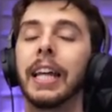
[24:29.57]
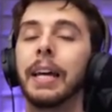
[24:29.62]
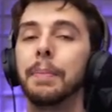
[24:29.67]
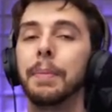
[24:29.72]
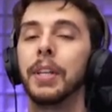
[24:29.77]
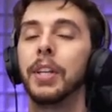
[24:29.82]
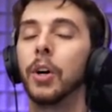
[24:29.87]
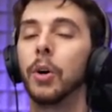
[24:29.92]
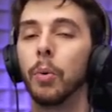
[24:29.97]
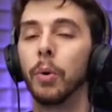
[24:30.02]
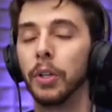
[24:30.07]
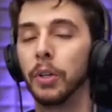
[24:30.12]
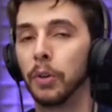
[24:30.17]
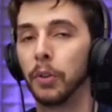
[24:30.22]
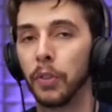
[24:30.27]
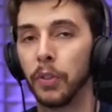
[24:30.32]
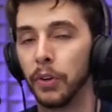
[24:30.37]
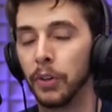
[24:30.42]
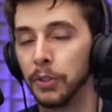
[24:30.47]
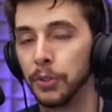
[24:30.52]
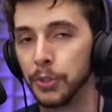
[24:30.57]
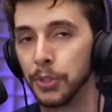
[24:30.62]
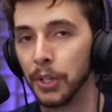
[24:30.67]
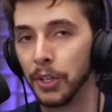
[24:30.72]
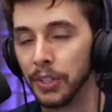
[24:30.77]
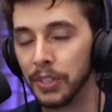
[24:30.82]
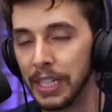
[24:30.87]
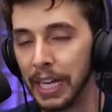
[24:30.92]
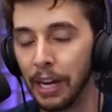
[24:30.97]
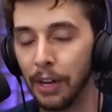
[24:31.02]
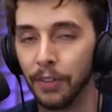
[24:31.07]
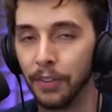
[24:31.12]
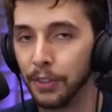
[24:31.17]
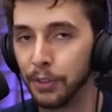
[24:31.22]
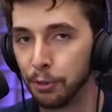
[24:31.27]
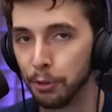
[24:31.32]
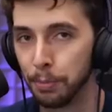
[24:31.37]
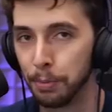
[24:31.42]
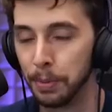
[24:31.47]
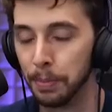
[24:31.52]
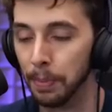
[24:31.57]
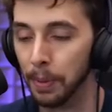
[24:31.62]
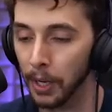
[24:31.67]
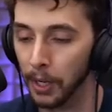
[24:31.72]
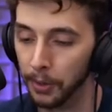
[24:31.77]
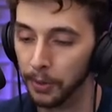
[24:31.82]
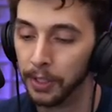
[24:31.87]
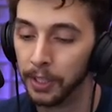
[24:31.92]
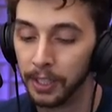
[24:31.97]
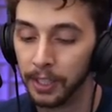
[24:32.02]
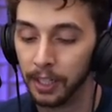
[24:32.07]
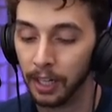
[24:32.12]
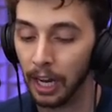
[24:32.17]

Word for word: Let me know what your thoughts are down in the description below.